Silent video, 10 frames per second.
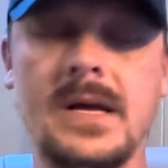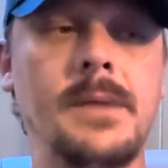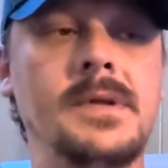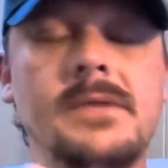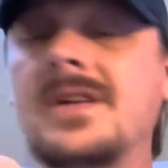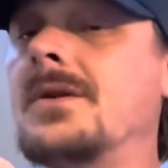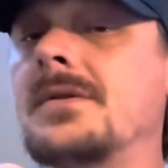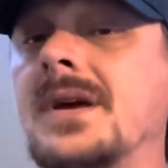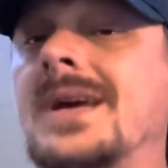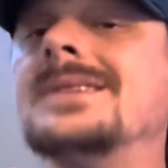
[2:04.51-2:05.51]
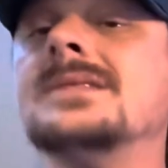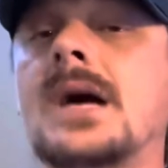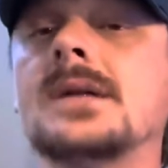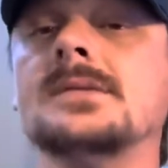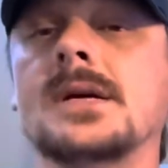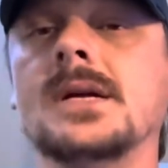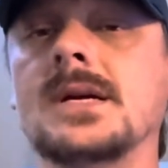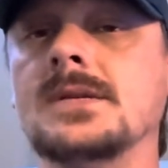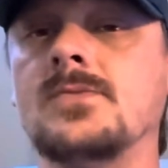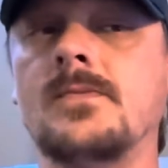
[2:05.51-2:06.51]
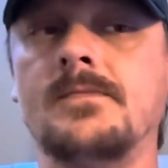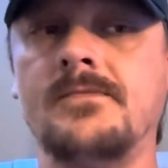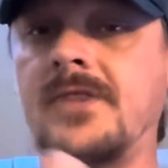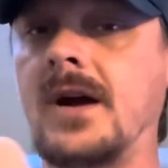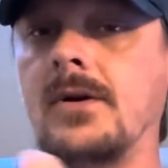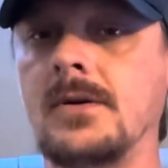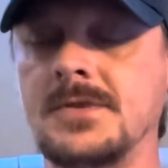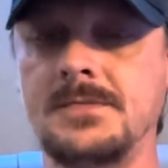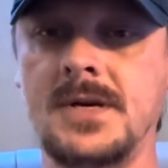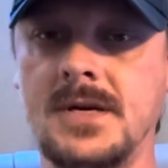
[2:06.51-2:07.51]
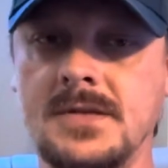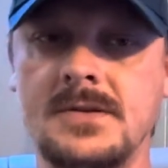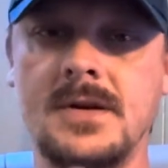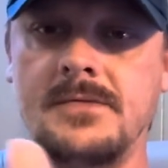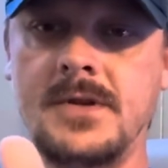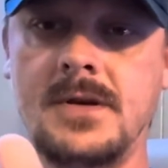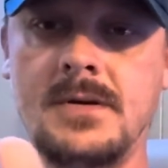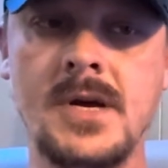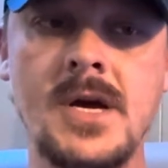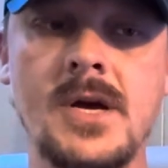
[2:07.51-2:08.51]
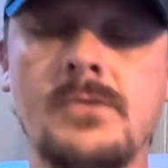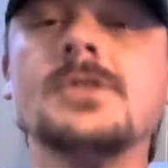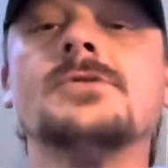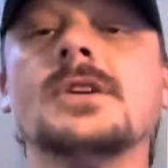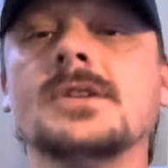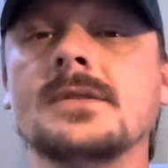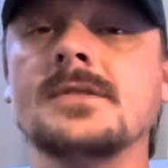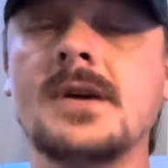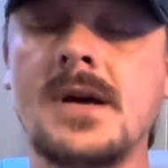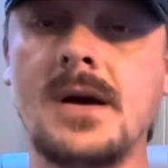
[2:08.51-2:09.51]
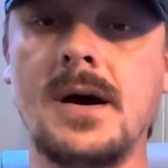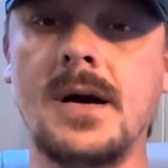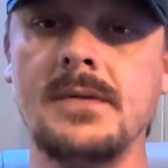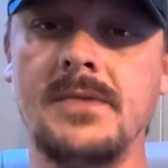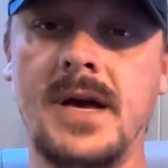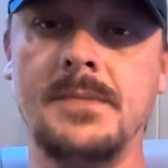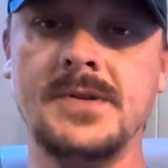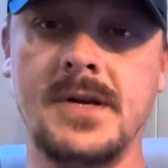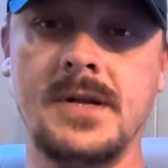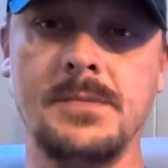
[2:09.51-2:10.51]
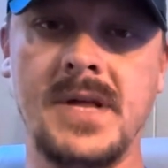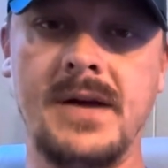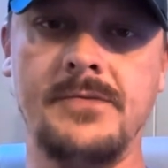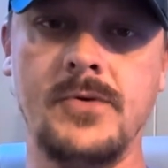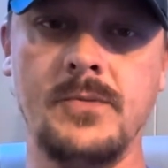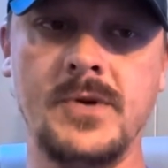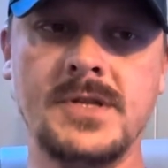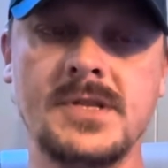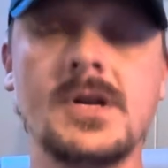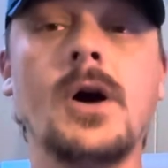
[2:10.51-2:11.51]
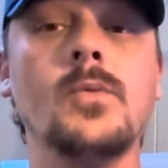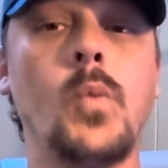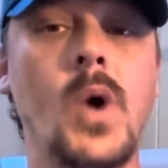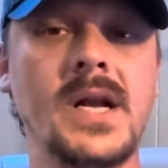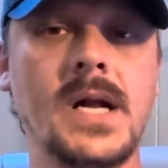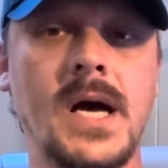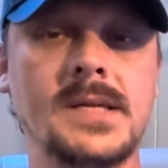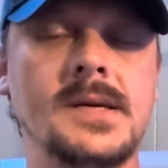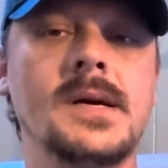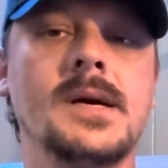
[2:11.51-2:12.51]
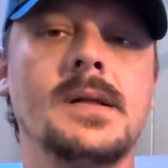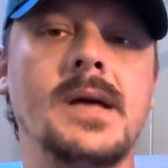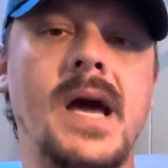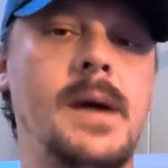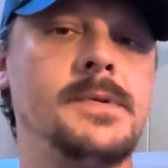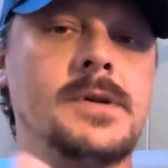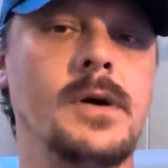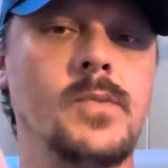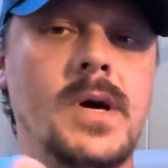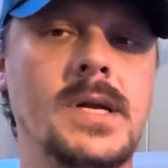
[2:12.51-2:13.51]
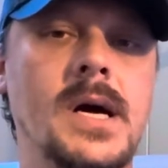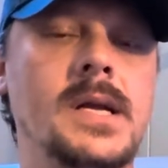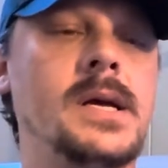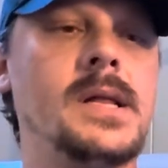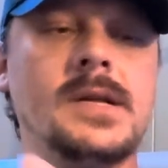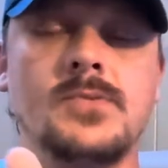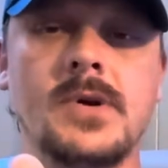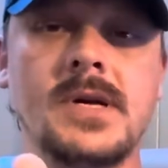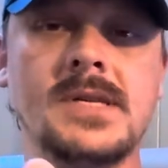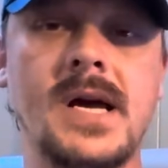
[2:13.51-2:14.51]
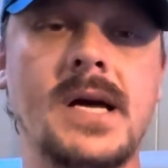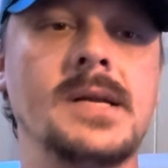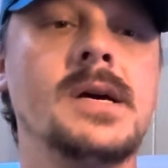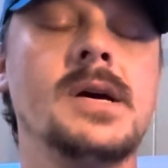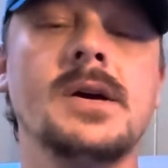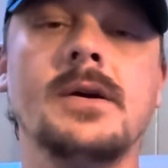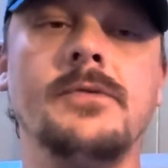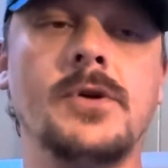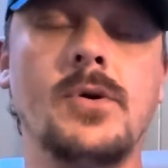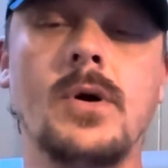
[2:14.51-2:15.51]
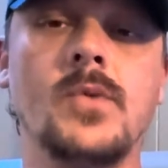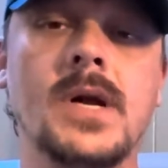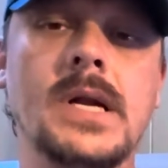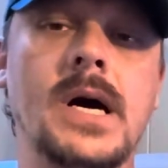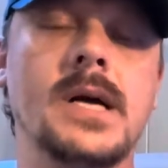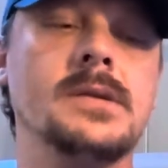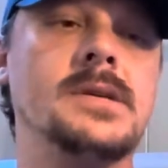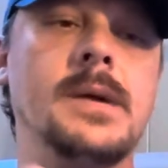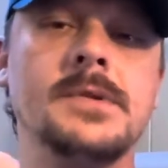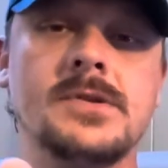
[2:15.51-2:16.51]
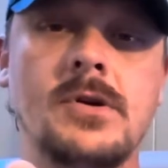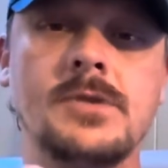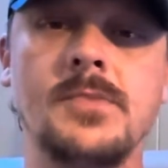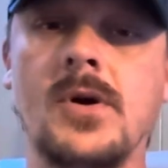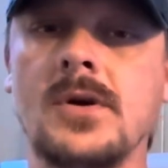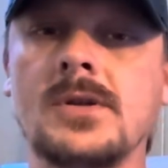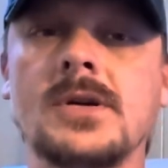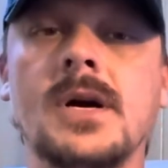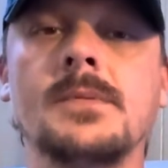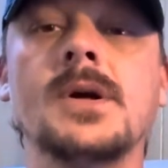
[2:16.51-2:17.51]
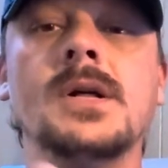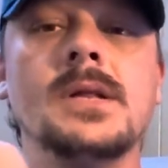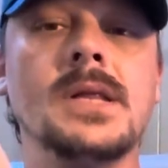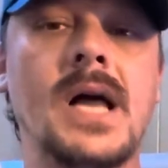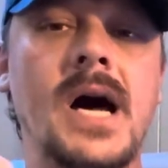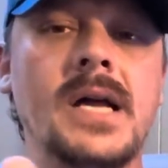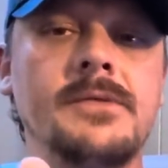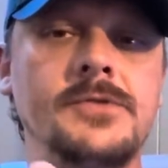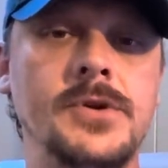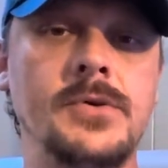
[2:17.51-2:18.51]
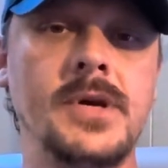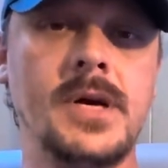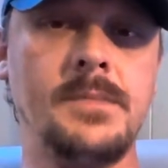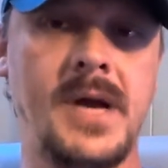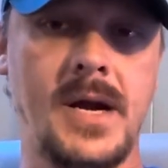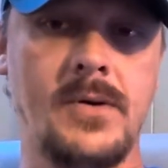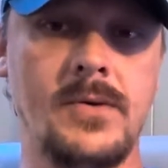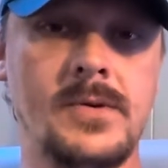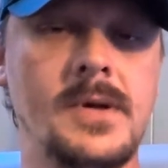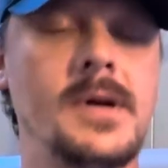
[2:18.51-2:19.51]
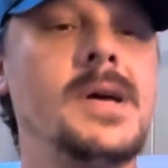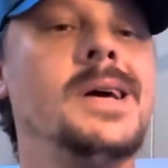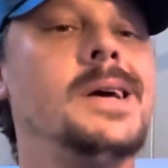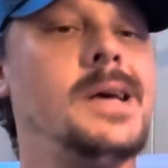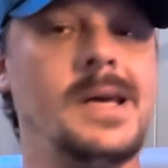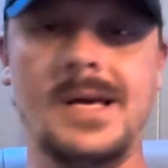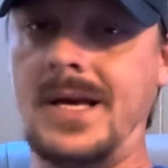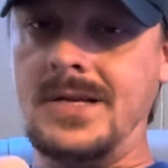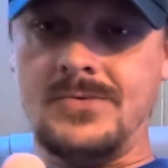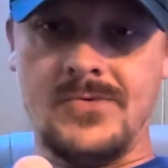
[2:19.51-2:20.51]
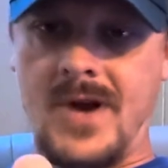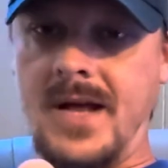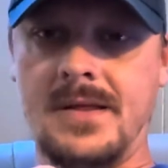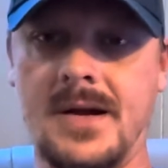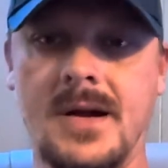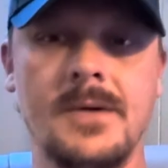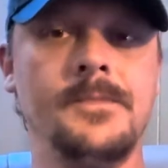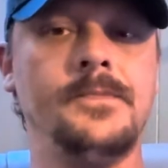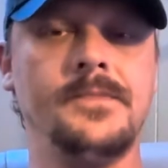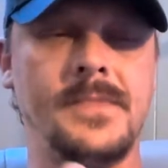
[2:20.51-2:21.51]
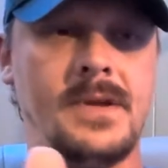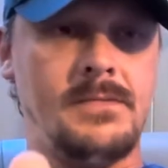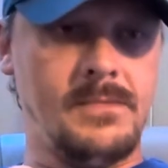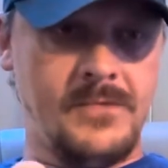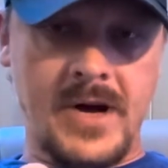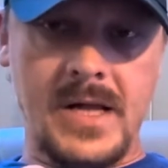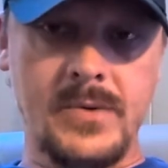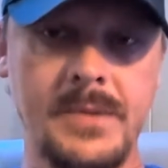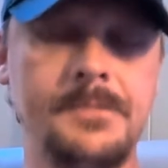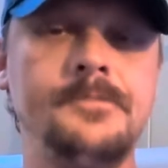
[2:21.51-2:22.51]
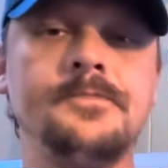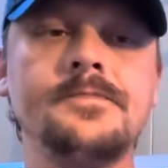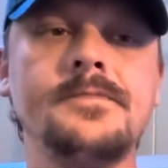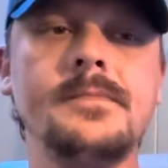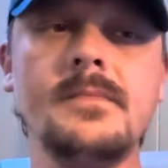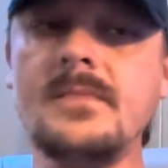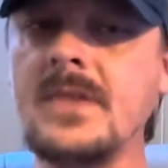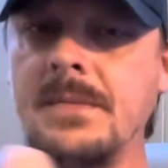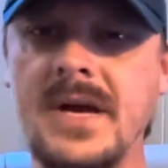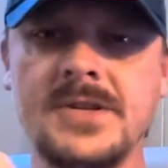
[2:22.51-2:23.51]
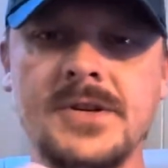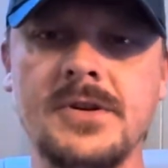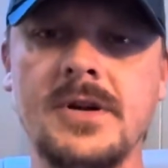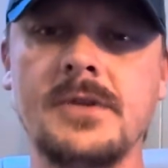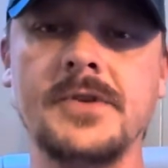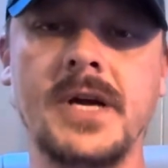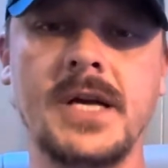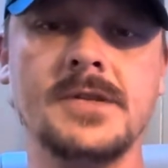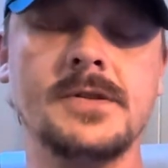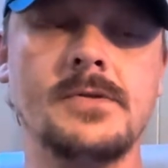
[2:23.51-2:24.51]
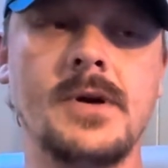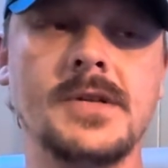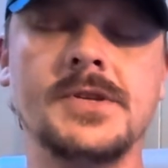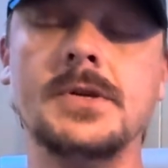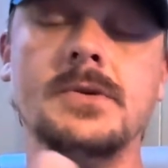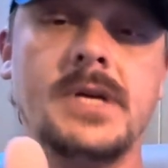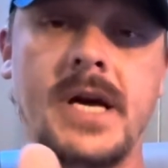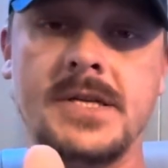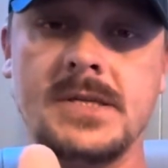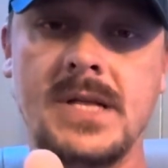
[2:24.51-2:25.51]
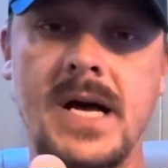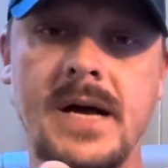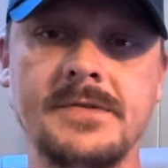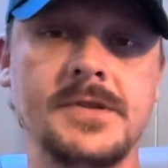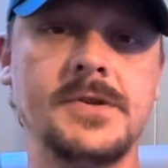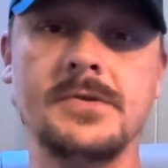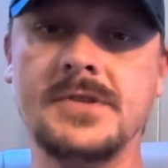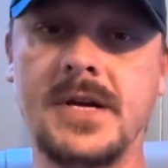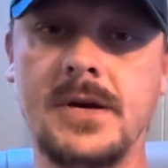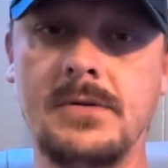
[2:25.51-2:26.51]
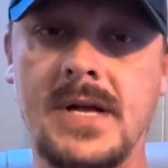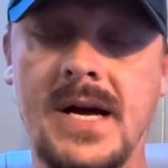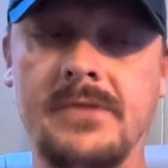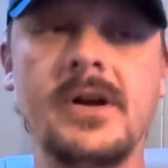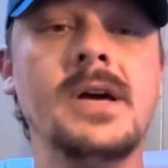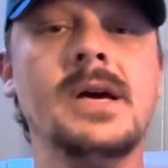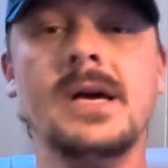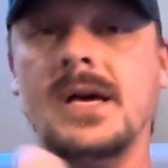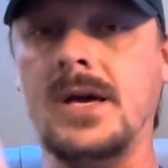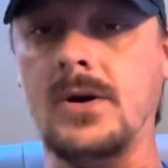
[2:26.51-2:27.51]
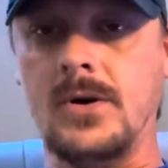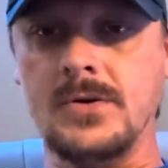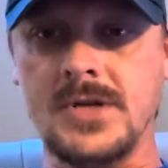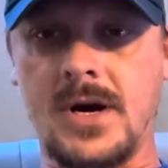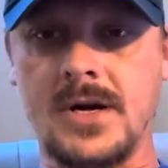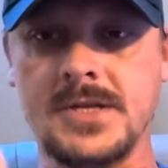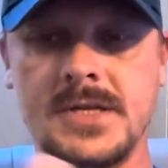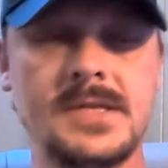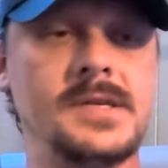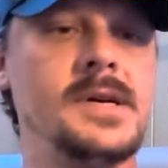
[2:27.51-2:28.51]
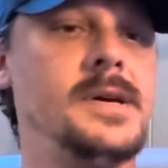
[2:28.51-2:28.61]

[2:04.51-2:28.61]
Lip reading: I believe the only thing he's not selling is firearms because of the restrictions on that particular platform, which is called Whatnot. The app is called Whatnot. That's where he's at. If you go on Whatnot, type in the search bar, look up line of duty apparel. He's right there. Follow him and make sure your notifications are on so you can catch his lives as soon as they go live. He holds auctions.